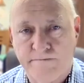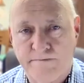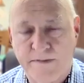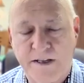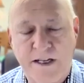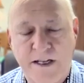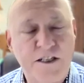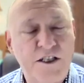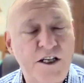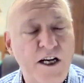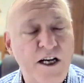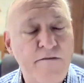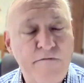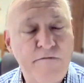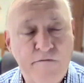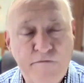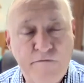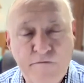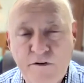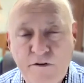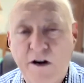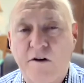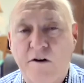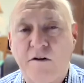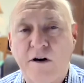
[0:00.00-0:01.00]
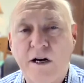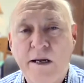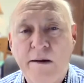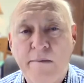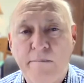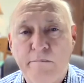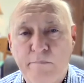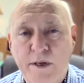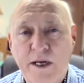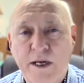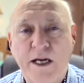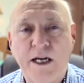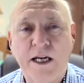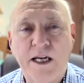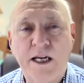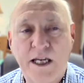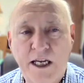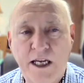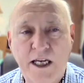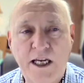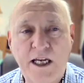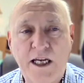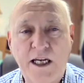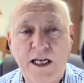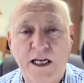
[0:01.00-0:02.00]
It's a very big
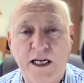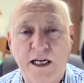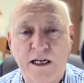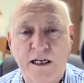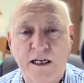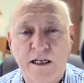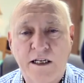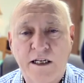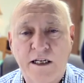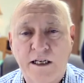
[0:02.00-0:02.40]
key.